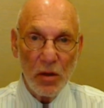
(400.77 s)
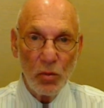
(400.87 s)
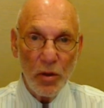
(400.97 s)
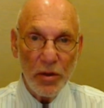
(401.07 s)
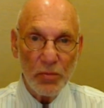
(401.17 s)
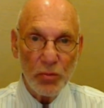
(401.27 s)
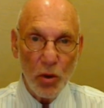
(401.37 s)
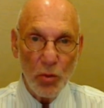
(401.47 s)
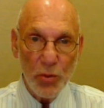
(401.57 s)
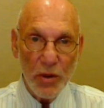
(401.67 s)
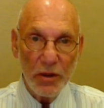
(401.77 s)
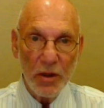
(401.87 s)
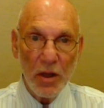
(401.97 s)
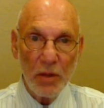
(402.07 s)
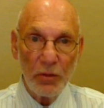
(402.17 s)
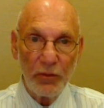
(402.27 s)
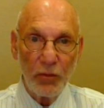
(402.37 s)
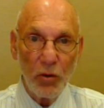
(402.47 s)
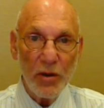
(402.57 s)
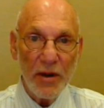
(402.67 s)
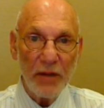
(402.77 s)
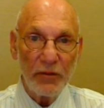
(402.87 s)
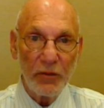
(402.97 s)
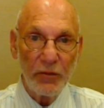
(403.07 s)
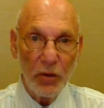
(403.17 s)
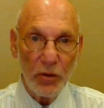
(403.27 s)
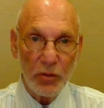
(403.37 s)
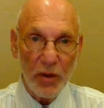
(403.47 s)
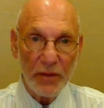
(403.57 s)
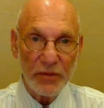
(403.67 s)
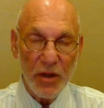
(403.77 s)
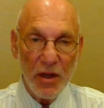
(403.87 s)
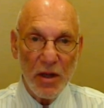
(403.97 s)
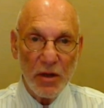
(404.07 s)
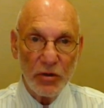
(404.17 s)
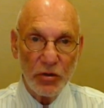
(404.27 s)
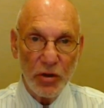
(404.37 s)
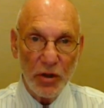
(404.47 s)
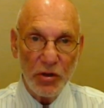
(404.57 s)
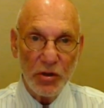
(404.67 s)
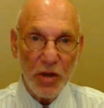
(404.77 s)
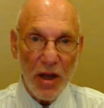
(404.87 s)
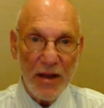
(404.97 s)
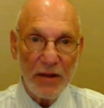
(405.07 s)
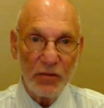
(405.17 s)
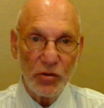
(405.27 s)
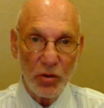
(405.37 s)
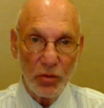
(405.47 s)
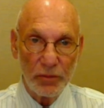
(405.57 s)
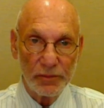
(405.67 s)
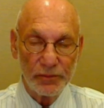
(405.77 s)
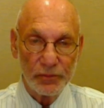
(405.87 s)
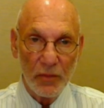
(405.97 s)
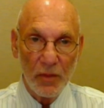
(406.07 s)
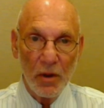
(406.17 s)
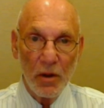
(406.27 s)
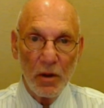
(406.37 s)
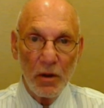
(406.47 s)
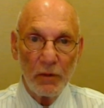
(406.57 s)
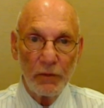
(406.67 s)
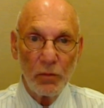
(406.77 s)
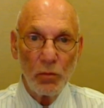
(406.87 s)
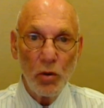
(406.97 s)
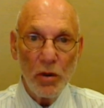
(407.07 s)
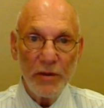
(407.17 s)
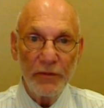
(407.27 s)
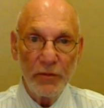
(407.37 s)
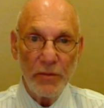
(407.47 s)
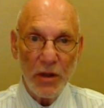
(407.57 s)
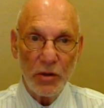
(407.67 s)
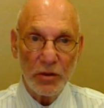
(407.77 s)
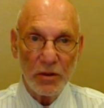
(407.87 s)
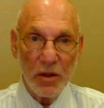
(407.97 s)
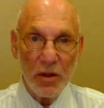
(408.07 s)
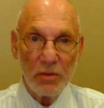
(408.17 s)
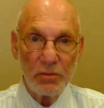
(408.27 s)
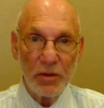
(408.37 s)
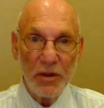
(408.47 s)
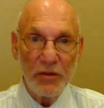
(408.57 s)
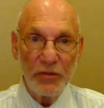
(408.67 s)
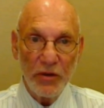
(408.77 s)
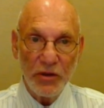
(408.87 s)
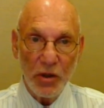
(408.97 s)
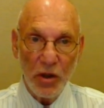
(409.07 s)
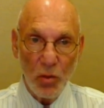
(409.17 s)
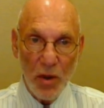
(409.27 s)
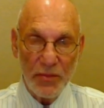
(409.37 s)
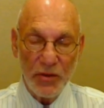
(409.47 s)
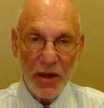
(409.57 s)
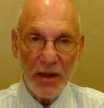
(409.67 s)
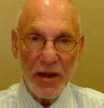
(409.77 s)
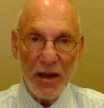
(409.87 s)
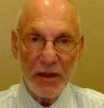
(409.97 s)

with appropriate before and after photographs such as I have shown. For more information, please visit our website at